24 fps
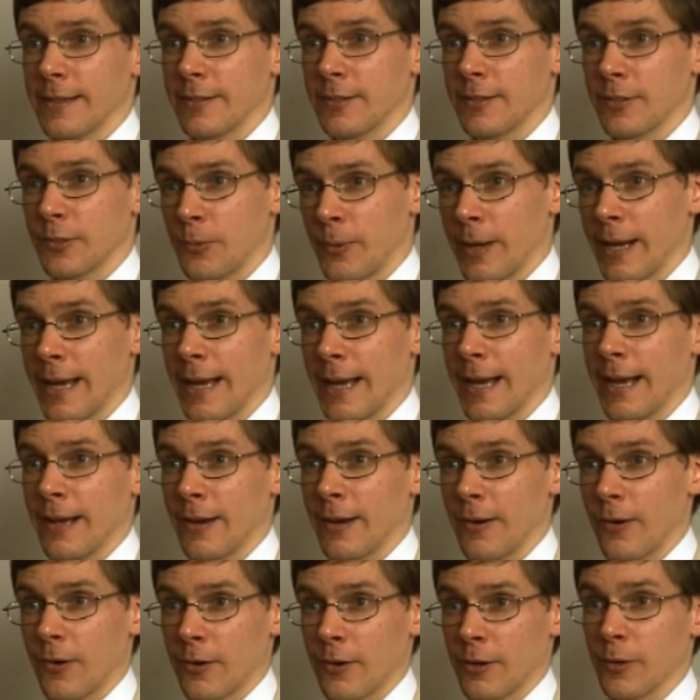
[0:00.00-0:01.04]
a
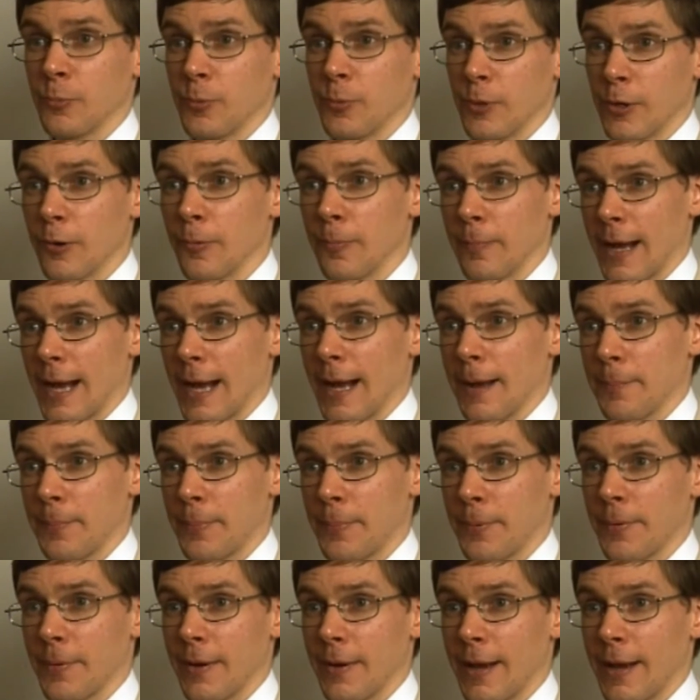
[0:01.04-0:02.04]
square on a world map